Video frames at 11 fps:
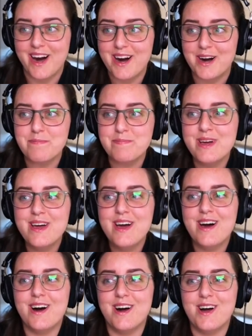up
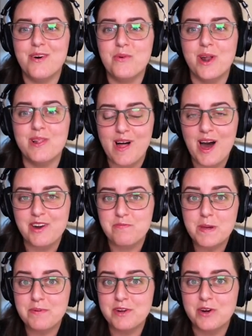when a lot of
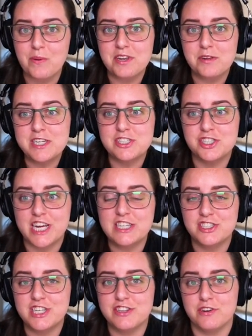people are going to be
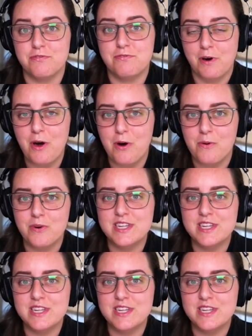changing their phone.